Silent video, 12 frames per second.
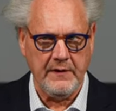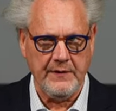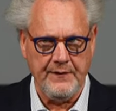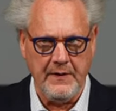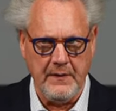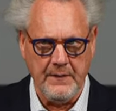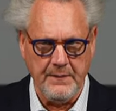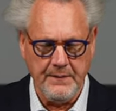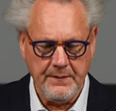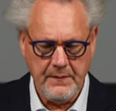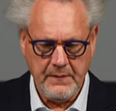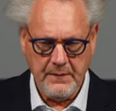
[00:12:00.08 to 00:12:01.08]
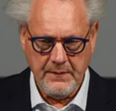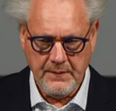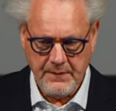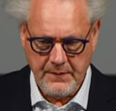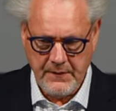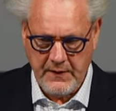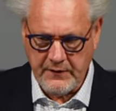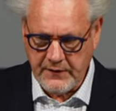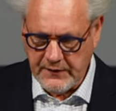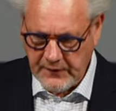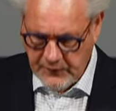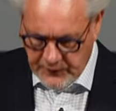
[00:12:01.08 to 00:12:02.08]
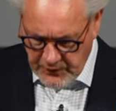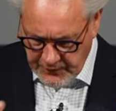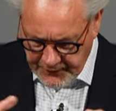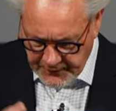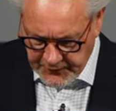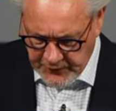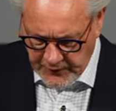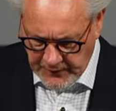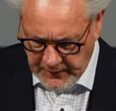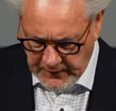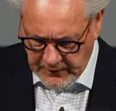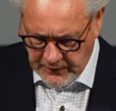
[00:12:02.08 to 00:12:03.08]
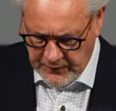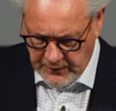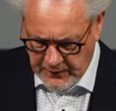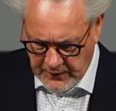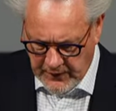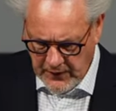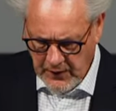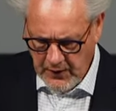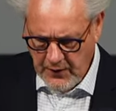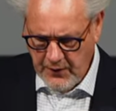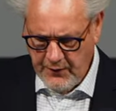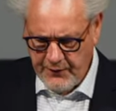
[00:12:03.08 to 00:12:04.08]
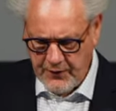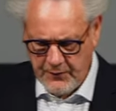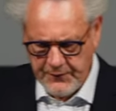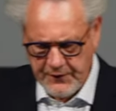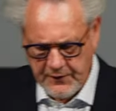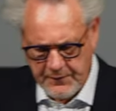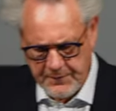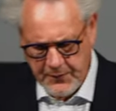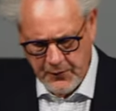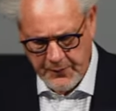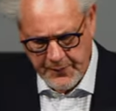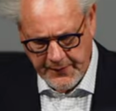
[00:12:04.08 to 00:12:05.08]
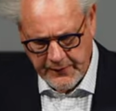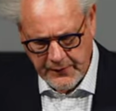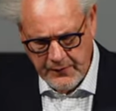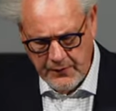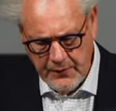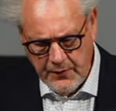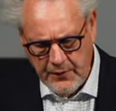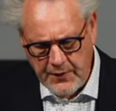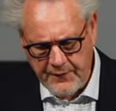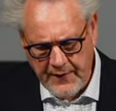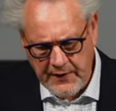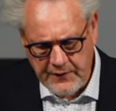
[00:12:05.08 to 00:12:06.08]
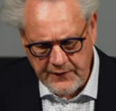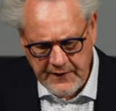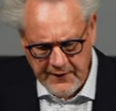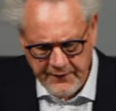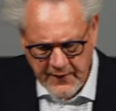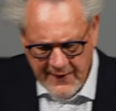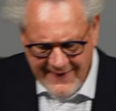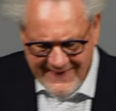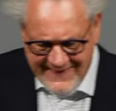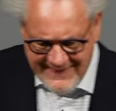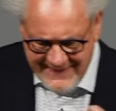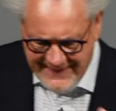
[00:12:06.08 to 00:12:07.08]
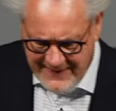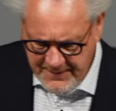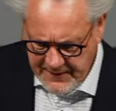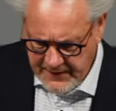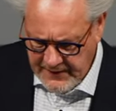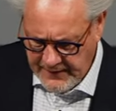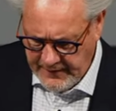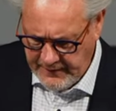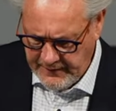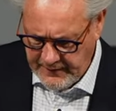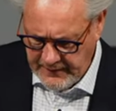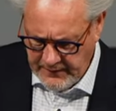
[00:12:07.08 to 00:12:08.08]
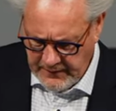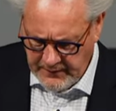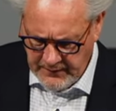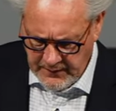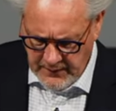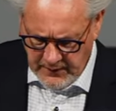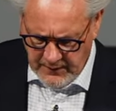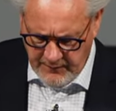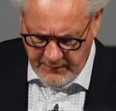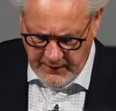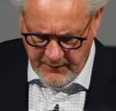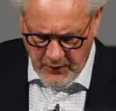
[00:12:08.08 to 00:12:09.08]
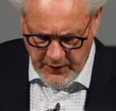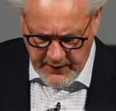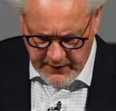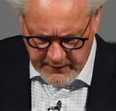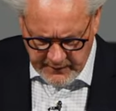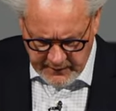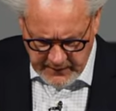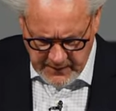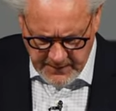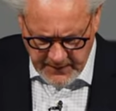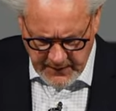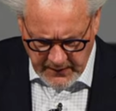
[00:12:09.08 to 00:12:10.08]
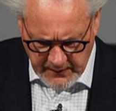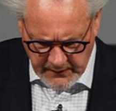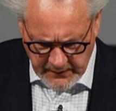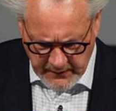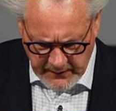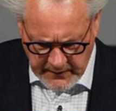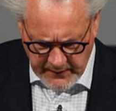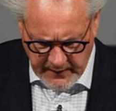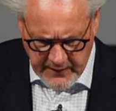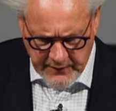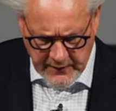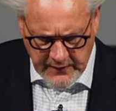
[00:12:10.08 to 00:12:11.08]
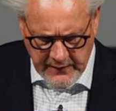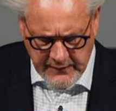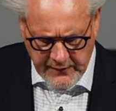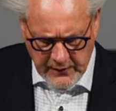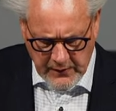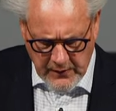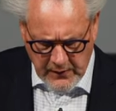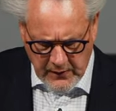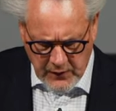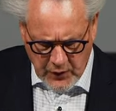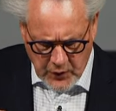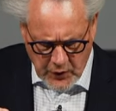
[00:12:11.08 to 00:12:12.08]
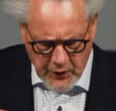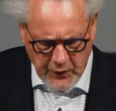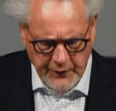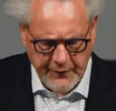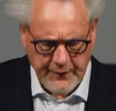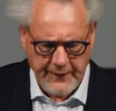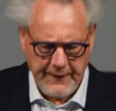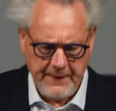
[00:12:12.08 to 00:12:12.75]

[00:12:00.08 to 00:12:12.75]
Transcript: well, as it is done from Sunday to Sunday from this pulpit. Otherwise, we have cheap grace, and we will hear cheap, and grace is costly.